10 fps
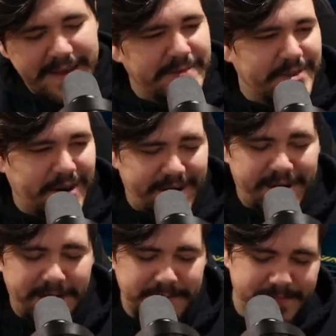Starter deck
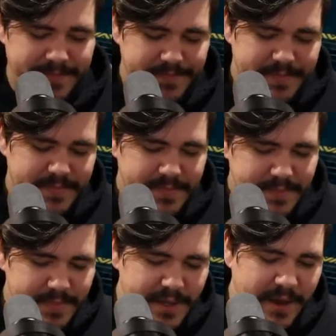card.
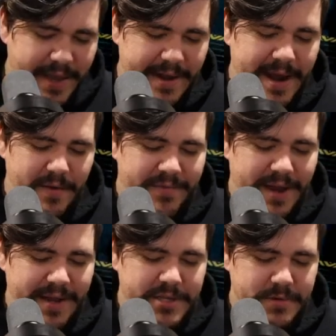Okay, now we've got
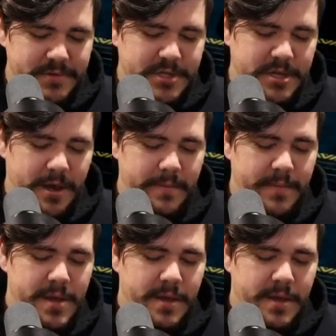into some